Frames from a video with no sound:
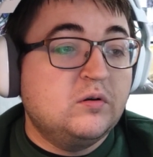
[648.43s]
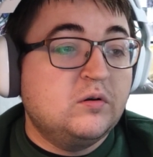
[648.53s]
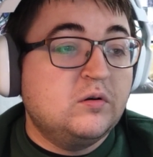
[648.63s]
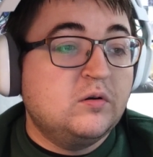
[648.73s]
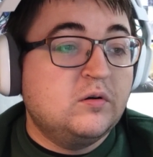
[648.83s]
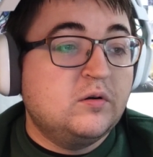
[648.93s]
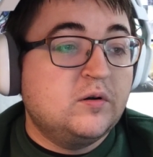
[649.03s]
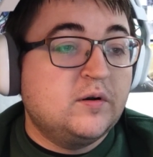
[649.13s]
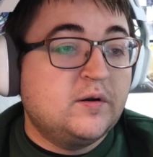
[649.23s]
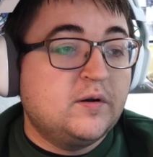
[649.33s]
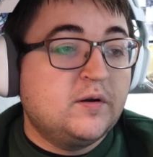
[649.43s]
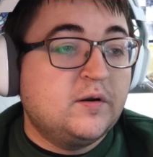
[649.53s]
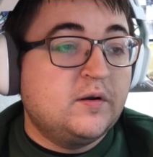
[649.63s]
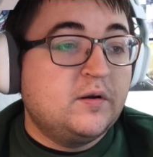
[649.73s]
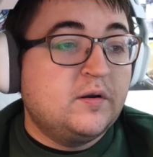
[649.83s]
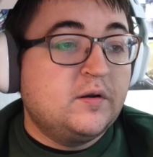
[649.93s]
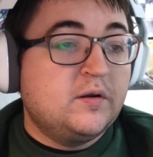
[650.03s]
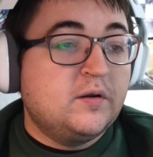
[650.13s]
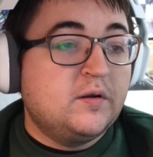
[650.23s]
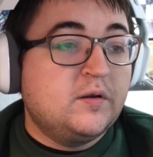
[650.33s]

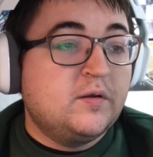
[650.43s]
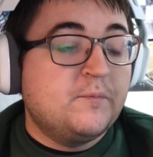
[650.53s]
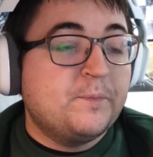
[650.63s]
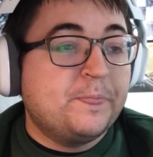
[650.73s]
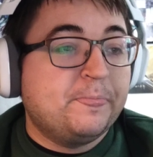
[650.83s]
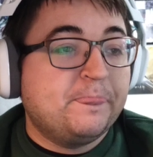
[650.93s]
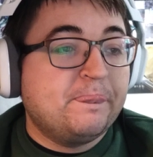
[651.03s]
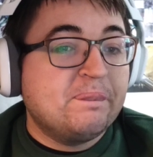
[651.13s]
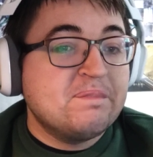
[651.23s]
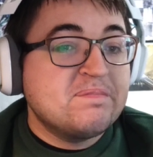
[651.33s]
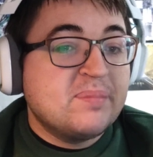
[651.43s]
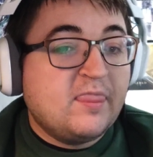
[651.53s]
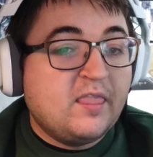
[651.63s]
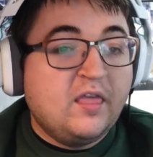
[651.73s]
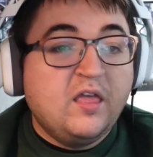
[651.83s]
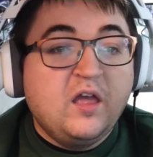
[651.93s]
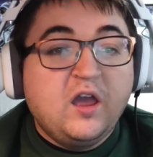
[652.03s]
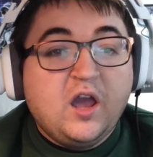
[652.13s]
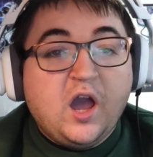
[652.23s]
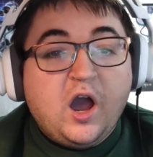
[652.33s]

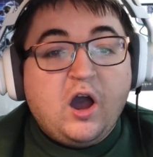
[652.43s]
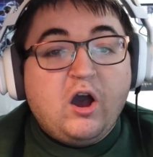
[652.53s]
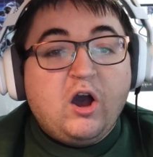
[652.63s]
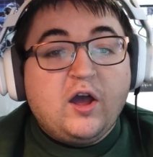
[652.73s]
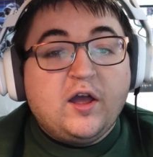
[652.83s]
(no one is talking)